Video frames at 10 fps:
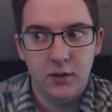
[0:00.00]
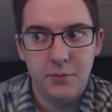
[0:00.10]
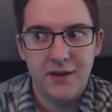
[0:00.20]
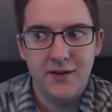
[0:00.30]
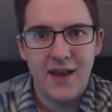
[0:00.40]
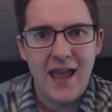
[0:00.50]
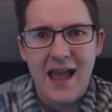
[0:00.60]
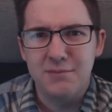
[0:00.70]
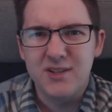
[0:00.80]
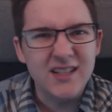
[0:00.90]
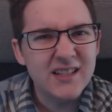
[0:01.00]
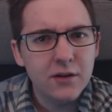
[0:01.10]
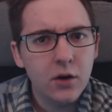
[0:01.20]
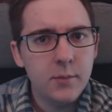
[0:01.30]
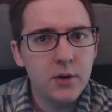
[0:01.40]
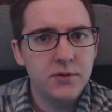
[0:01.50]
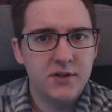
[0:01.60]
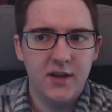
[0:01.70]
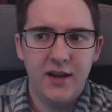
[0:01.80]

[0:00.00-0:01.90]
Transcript: a bit absent almost.